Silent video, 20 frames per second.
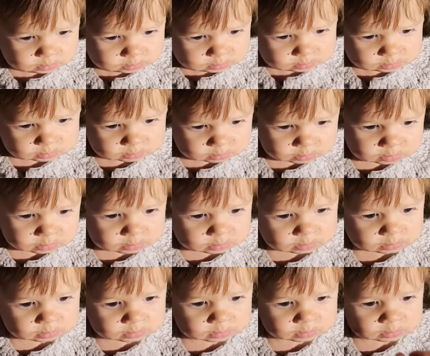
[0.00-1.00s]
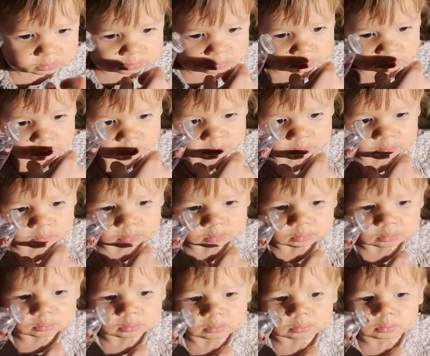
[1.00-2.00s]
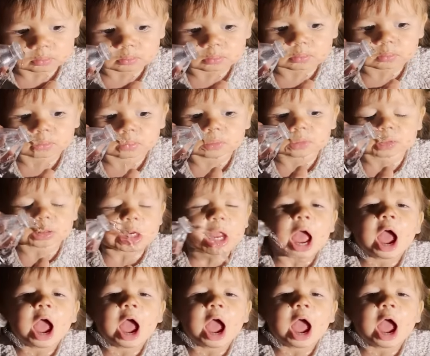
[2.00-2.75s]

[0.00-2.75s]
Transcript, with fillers: Was it just a handful of dirt? Yeah. He finally just went